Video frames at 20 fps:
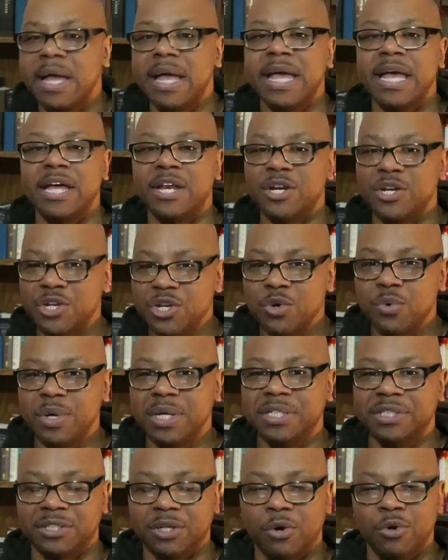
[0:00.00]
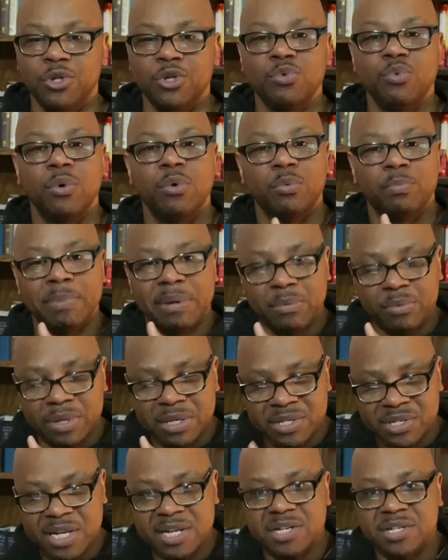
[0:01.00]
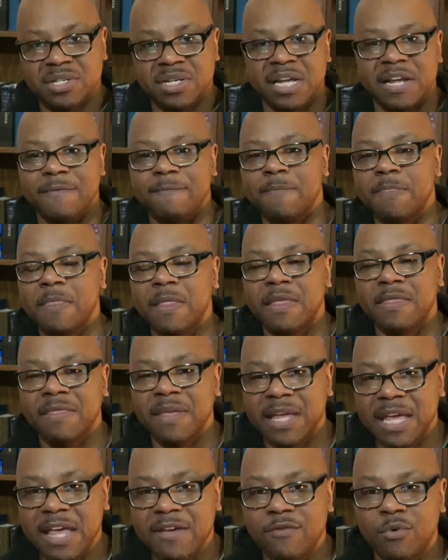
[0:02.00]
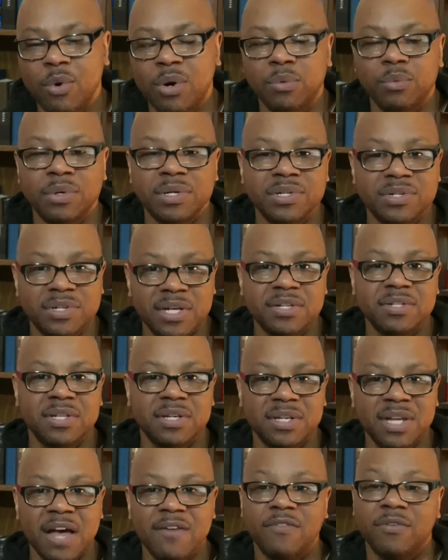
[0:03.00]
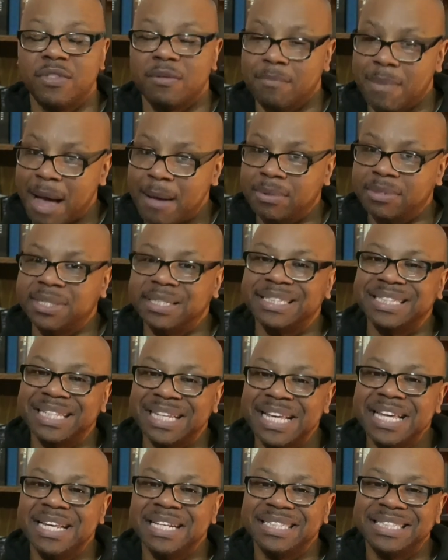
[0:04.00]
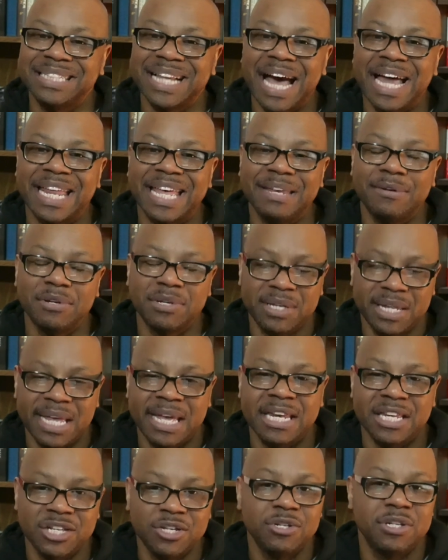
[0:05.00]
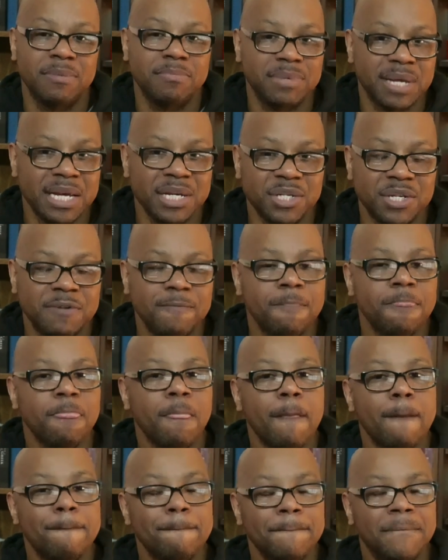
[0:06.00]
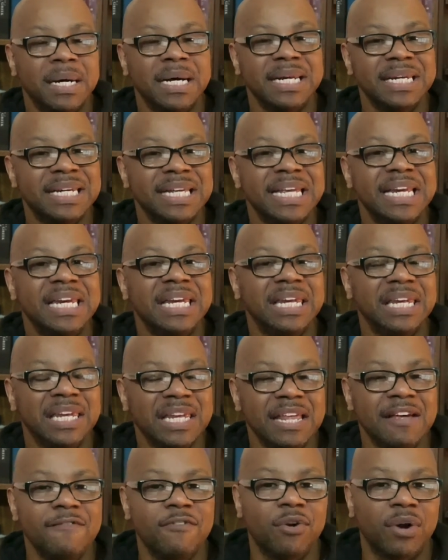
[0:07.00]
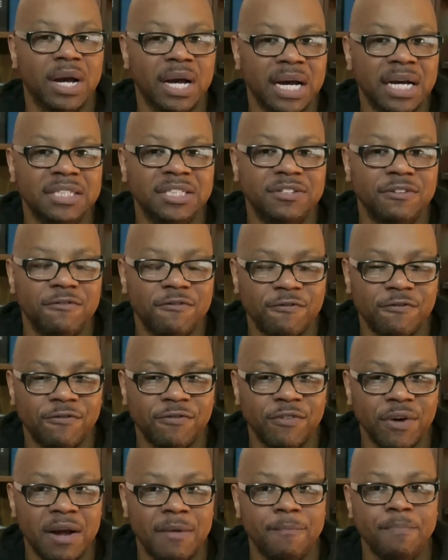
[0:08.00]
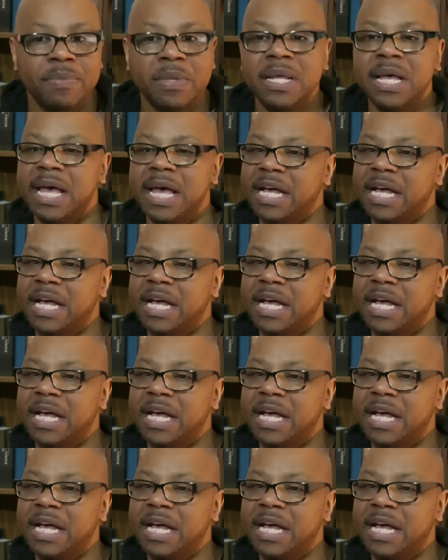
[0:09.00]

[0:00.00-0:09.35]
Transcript: In doing so, you will be resisting the evil one, resist the devil. The Bible says, lead us not into, into temptation, but deliver us from.